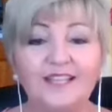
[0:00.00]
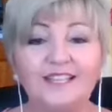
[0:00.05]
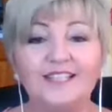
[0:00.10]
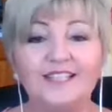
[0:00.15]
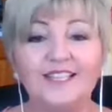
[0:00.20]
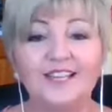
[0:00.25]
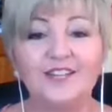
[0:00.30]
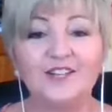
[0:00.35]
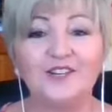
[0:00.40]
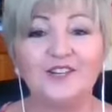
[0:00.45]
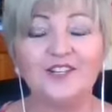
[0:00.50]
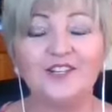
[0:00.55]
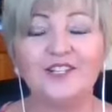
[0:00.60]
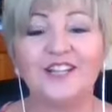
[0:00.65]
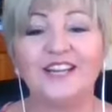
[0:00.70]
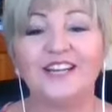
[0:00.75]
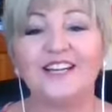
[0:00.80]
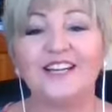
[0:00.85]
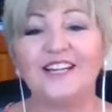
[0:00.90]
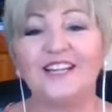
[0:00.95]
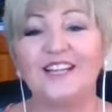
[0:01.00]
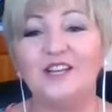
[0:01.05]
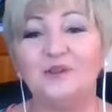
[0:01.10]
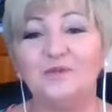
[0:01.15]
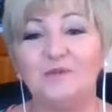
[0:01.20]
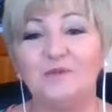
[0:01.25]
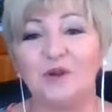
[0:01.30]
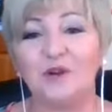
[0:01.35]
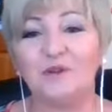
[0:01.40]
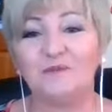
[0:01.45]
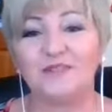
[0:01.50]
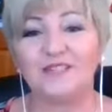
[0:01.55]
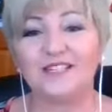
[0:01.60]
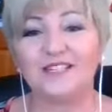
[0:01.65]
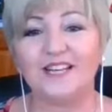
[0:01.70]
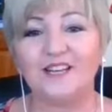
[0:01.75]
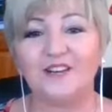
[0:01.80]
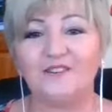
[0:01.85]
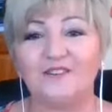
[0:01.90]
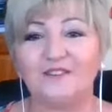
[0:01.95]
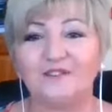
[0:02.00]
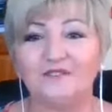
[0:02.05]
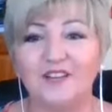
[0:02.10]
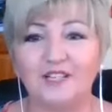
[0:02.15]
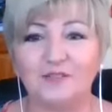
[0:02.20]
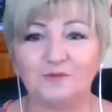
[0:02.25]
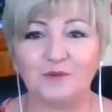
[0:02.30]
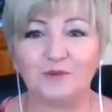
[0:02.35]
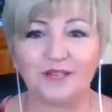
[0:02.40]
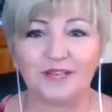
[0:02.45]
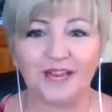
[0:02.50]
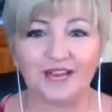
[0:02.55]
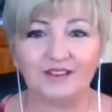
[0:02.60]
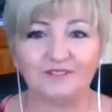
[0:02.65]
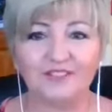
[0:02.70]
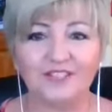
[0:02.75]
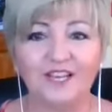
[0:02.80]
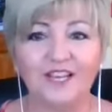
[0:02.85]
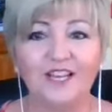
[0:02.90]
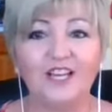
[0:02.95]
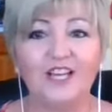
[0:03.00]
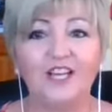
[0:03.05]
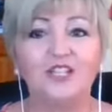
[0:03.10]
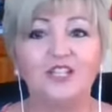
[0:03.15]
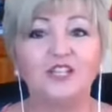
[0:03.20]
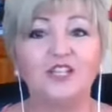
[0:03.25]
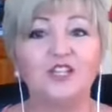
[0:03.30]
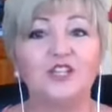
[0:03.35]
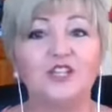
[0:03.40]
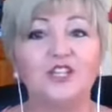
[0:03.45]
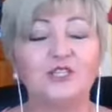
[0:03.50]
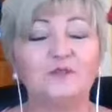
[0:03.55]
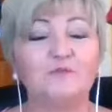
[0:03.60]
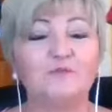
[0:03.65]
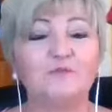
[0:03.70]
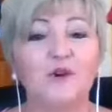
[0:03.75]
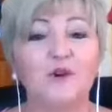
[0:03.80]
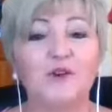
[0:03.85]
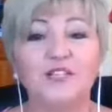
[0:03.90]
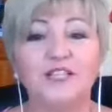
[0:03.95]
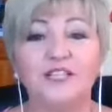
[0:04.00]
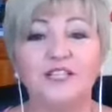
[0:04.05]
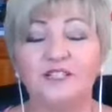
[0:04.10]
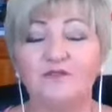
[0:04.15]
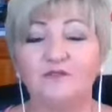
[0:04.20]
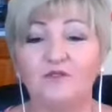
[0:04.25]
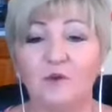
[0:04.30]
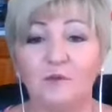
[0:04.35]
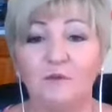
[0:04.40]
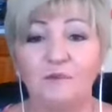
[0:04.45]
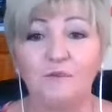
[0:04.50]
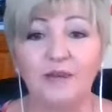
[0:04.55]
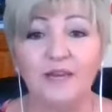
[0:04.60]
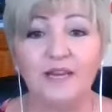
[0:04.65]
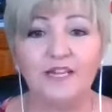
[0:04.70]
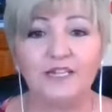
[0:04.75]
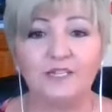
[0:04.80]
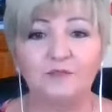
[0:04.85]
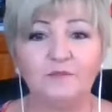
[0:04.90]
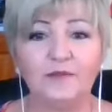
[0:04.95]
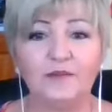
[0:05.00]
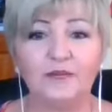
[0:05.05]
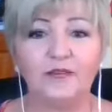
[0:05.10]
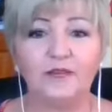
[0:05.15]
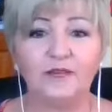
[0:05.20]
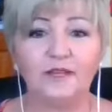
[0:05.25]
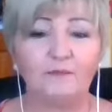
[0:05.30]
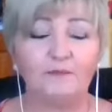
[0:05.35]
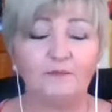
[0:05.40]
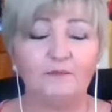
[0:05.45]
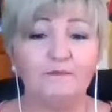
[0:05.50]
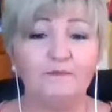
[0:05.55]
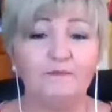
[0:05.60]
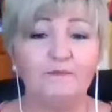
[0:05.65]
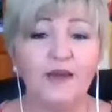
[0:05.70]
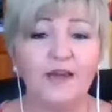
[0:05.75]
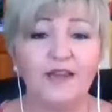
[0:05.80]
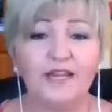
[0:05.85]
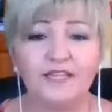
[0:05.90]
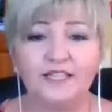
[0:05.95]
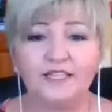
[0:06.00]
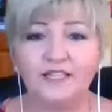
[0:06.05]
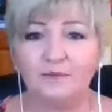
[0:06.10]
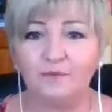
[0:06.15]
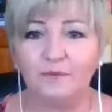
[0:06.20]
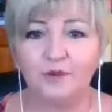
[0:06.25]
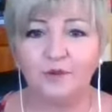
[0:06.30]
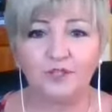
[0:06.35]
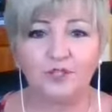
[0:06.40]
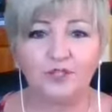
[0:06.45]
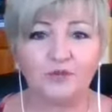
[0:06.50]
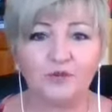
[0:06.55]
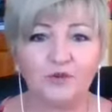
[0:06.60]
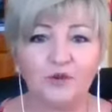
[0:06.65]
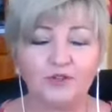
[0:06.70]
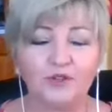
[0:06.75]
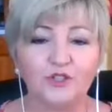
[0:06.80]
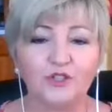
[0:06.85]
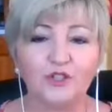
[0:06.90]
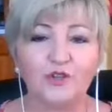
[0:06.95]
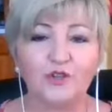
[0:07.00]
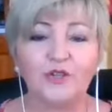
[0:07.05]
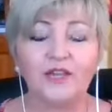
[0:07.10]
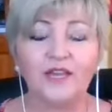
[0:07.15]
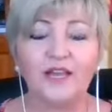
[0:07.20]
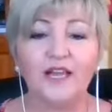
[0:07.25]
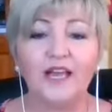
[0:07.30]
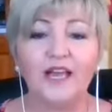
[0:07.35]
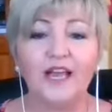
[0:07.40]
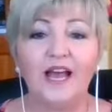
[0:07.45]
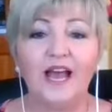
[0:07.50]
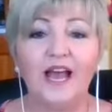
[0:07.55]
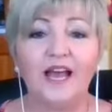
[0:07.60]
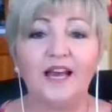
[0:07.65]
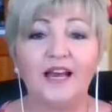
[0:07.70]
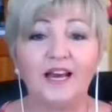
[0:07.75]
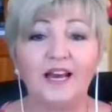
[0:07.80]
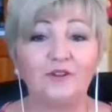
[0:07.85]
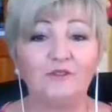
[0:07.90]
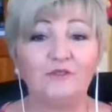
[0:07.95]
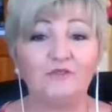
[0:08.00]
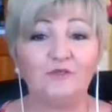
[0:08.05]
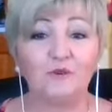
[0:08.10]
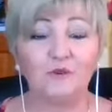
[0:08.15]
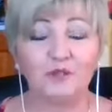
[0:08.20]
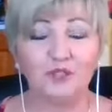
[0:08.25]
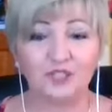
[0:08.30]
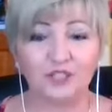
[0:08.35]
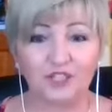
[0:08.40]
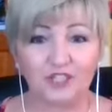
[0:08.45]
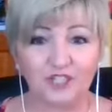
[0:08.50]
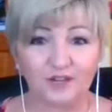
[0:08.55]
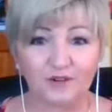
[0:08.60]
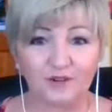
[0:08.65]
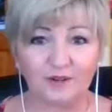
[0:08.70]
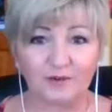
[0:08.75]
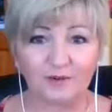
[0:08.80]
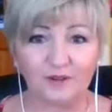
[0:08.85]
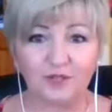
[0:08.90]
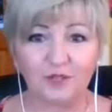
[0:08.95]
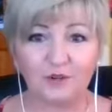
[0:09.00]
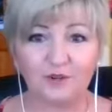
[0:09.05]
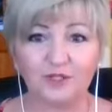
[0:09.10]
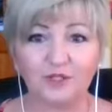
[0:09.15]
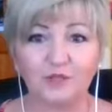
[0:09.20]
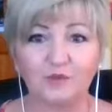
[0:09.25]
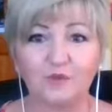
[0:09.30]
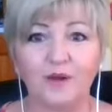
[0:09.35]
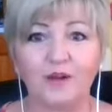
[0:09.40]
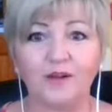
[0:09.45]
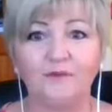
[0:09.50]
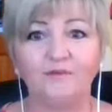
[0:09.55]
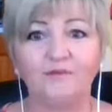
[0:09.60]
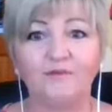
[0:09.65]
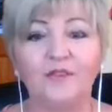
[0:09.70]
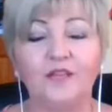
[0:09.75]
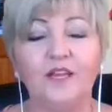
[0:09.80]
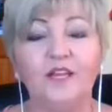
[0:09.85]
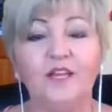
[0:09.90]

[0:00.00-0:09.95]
Set it onto that, and then you won't miss any of the Facebook Lives. So this process for me has been an amazing personal growth journey, and I look forward to sharing with you as well.